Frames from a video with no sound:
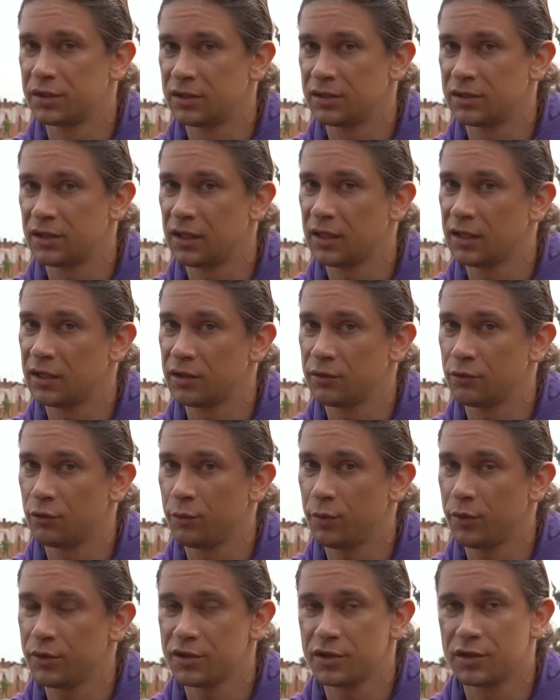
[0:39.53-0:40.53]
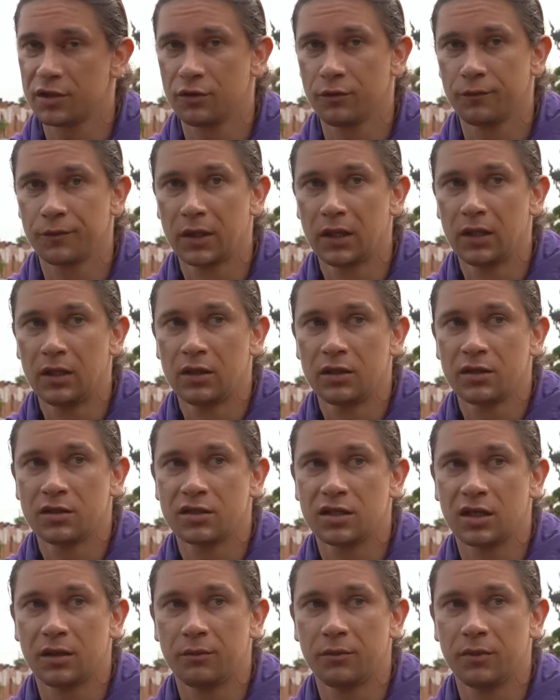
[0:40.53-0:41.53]
It's negative or positive
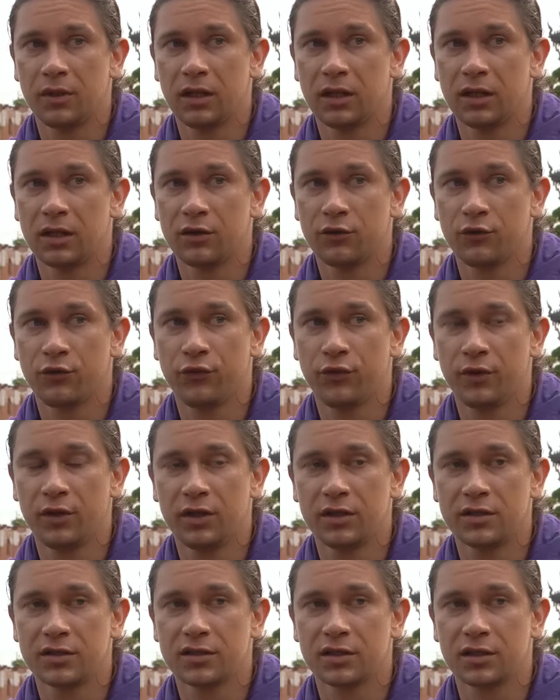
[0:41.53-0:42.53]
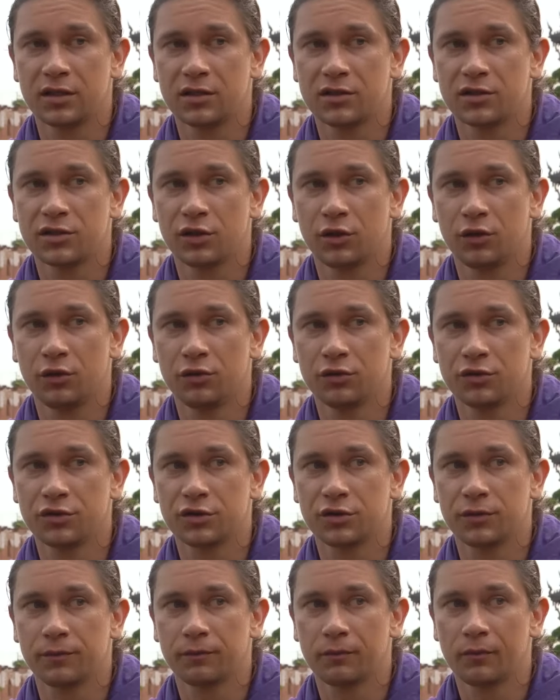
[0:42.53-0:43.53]
some negative feelings and
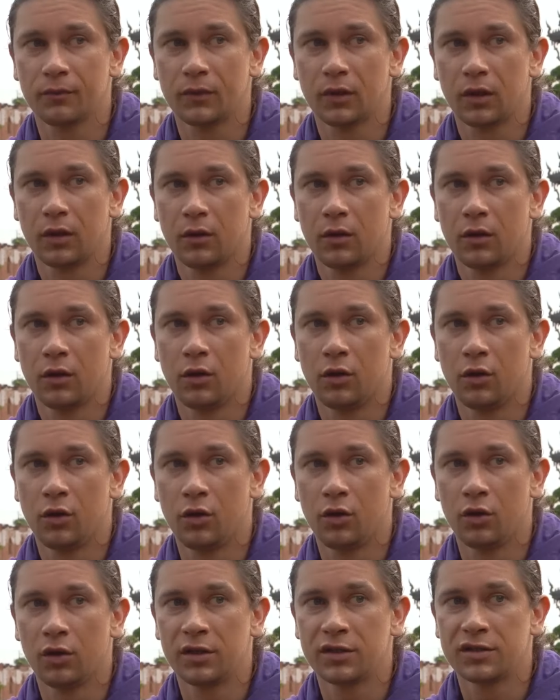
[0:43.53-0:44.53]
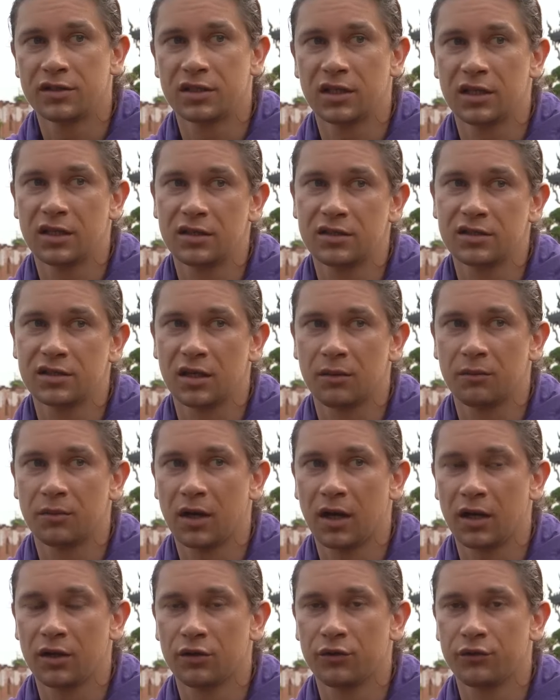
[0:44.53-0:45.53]
thoughts or let's say some
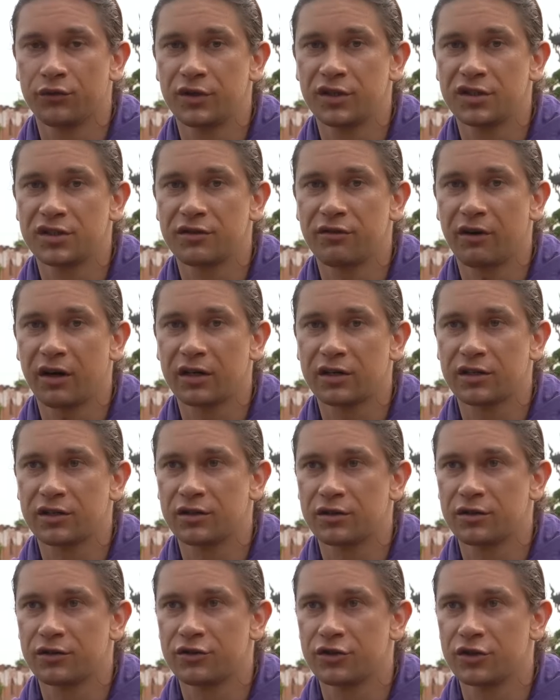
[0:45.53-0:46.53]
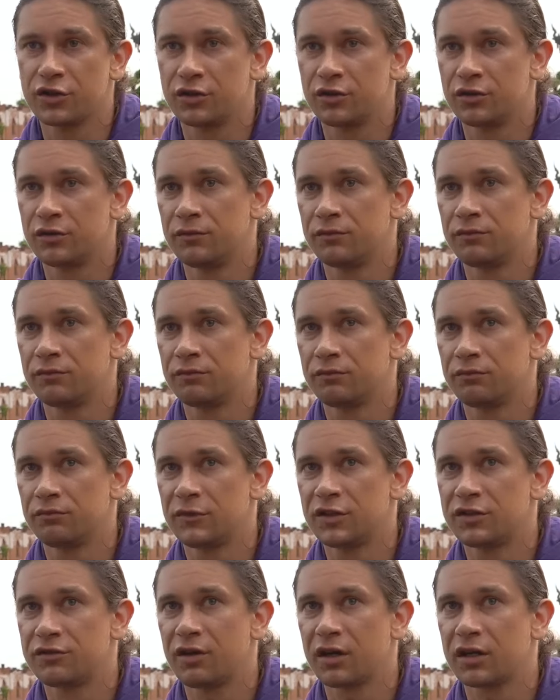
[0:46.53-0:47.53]
kind of destruction
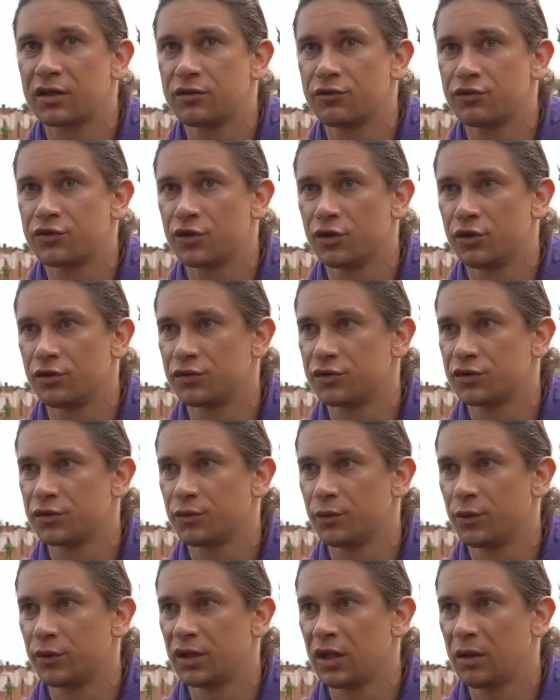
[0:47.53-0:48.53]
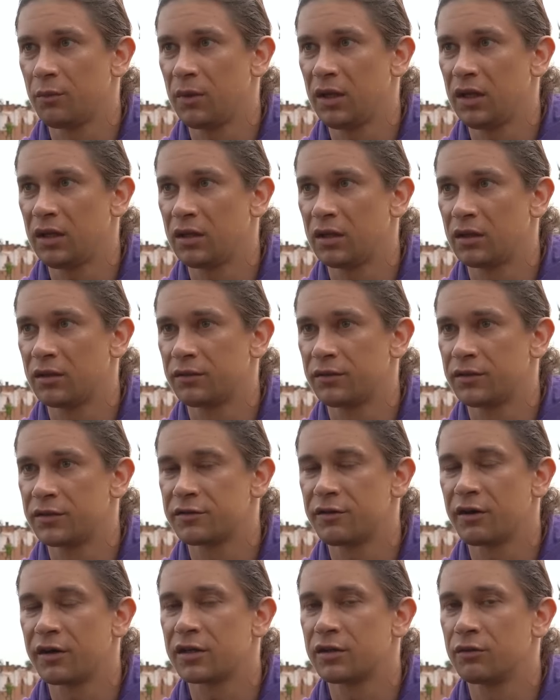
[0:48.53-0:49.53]
destructive thoughts what I make a
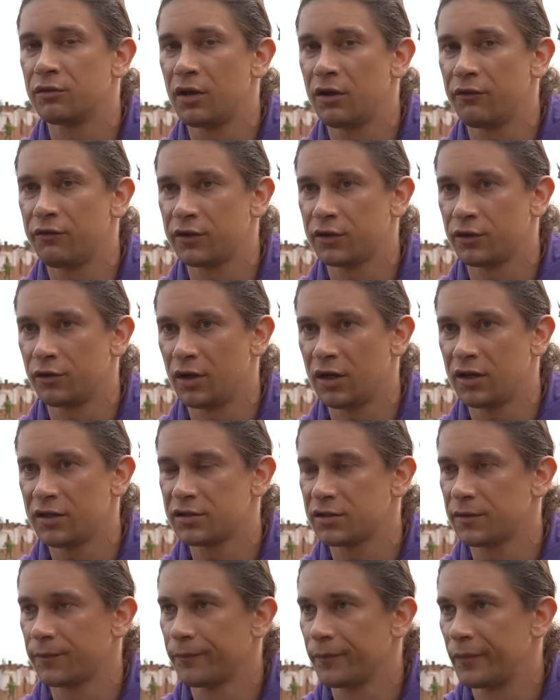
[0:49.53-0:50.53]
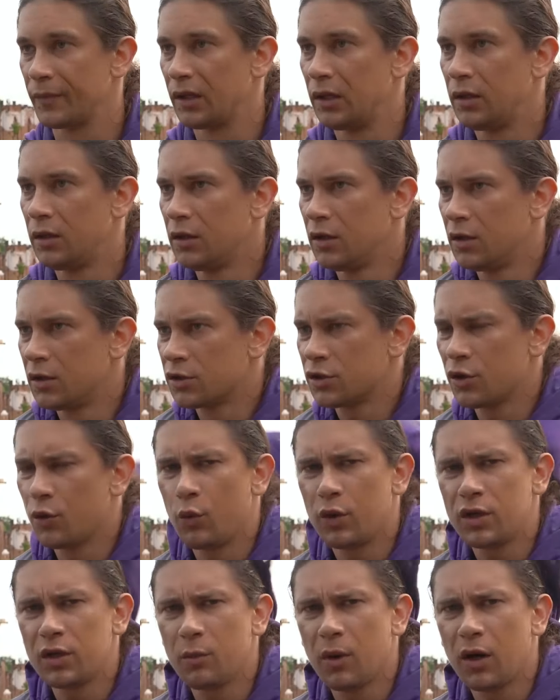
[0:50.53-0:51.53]
destructive effect on us so
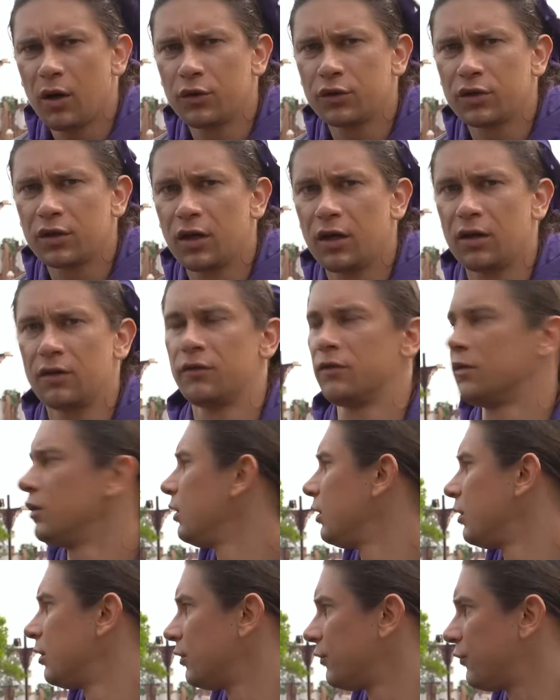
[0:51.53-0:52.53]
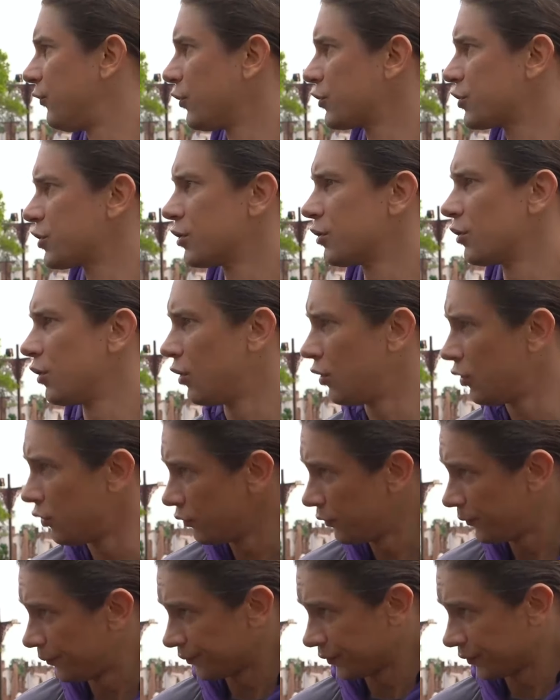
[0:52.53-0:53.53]
what about on uh, fortune law